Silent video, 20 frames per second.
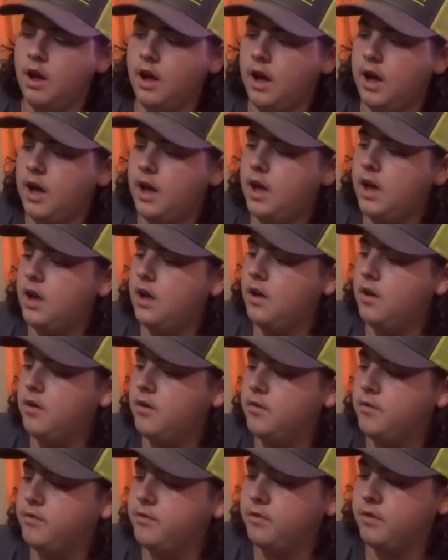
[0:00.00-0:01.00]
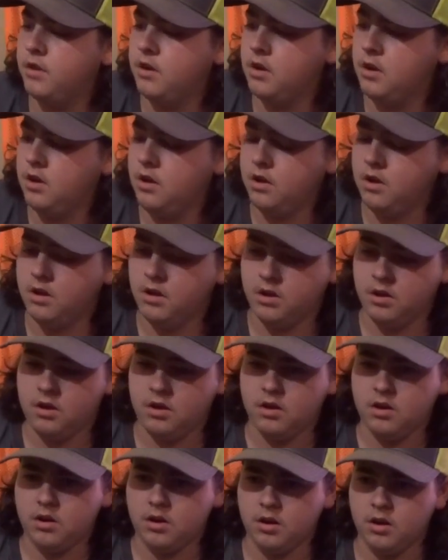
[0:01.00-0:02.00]
I have
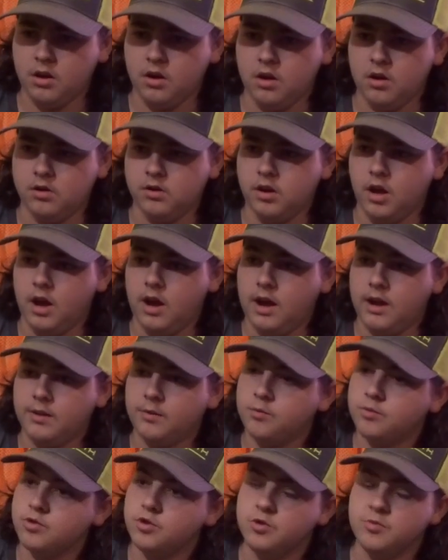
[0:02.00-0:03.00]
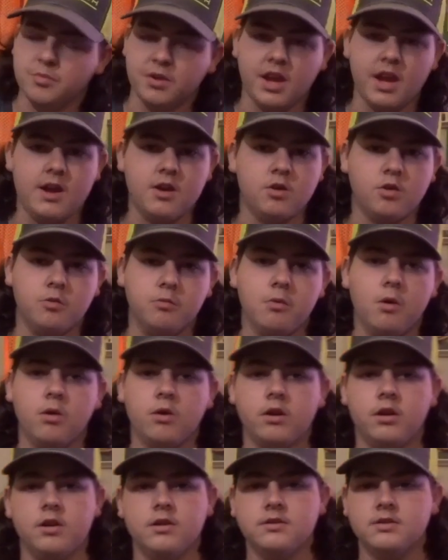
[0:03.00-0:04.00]
I don't shoot mechanical
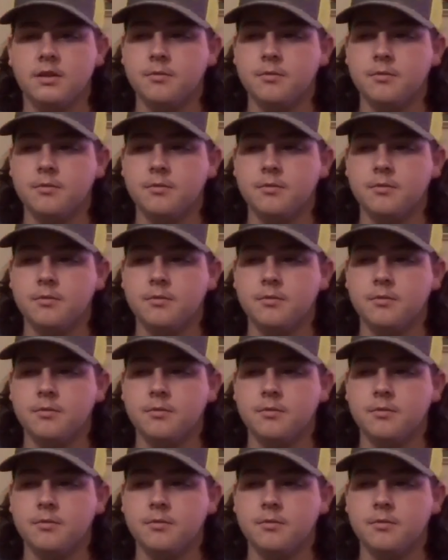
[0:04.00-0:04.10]
broadheads.